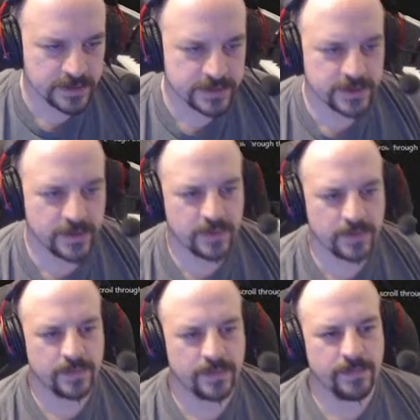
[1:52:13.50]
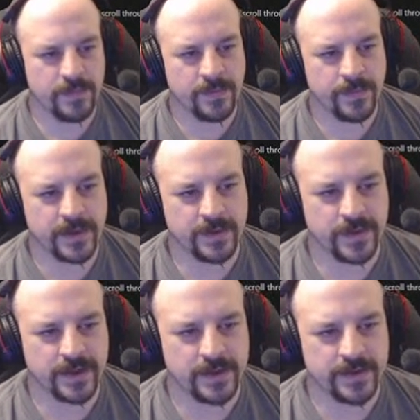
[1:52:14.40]
So we
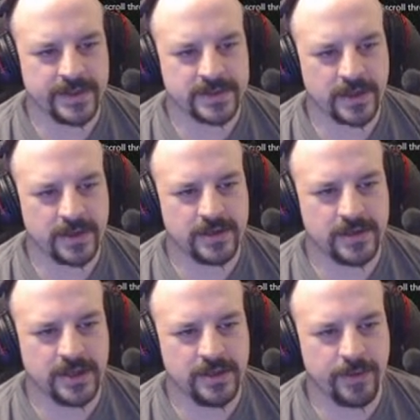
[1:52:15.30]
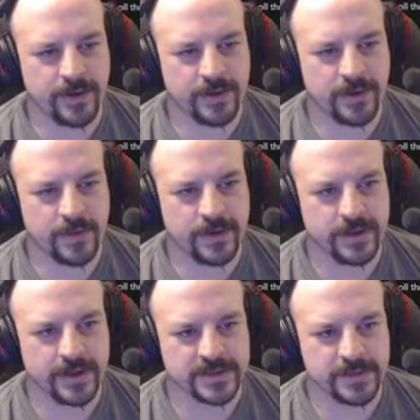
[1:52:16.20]
can at least kind of debug what
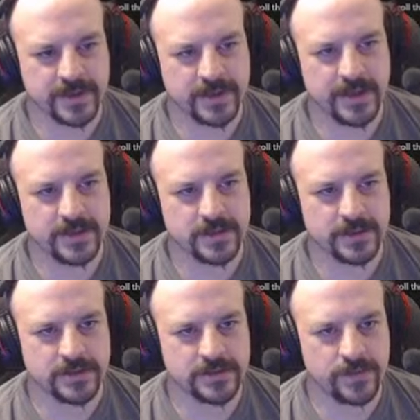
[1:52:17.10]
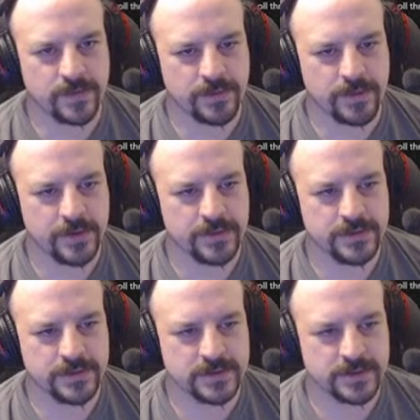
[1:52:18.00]
the expectation is for the
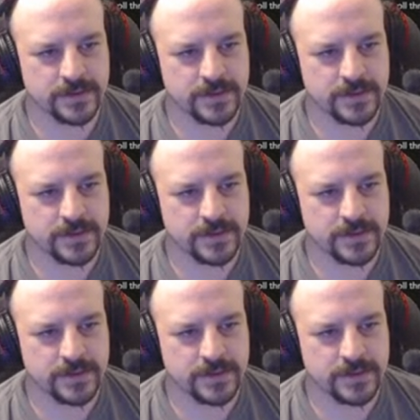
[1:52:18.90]
bones.